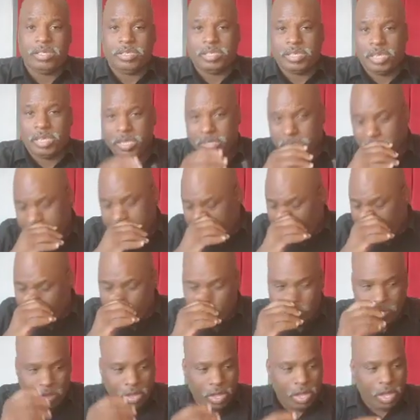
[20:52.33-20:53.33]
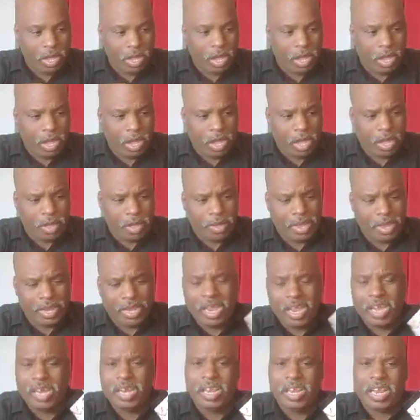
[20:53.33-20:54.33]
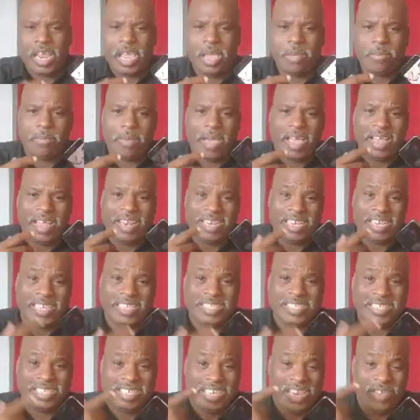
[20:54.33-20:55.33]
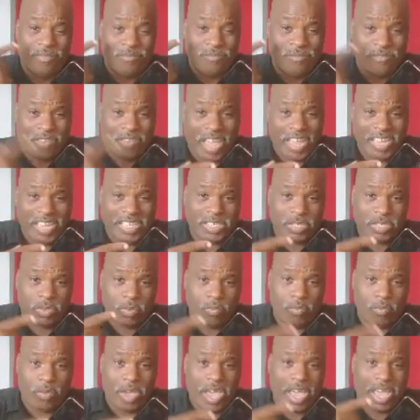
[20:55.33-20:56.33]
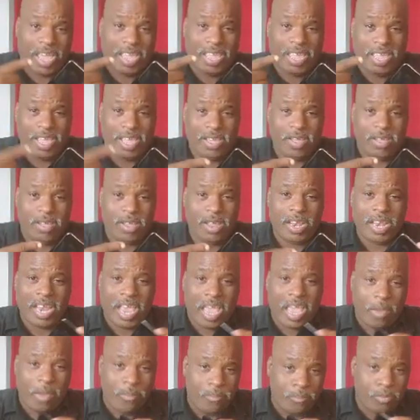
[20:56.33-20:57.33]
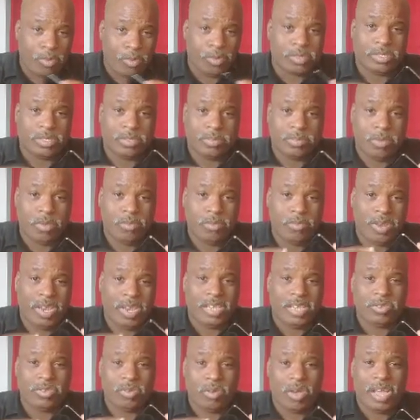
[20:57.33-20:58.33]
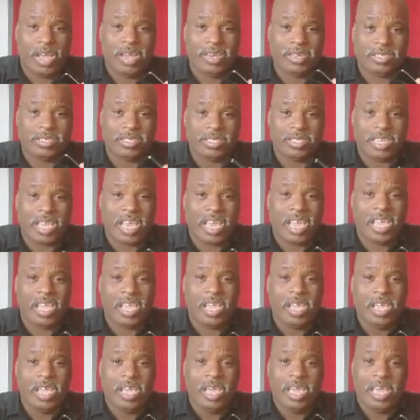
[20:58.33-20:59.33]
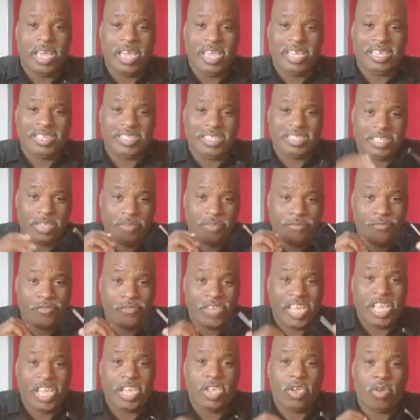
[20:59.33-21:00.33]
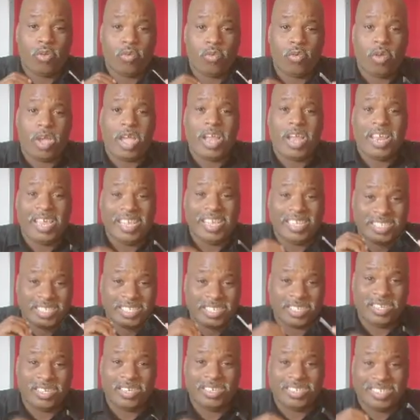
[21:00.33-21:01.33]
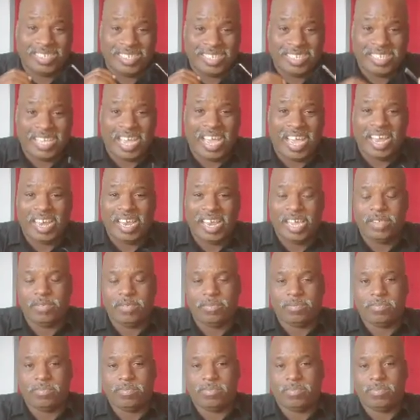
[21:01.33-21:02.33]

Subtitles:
And so another thing about this device right here that most people need to understand is the video quality is good solid.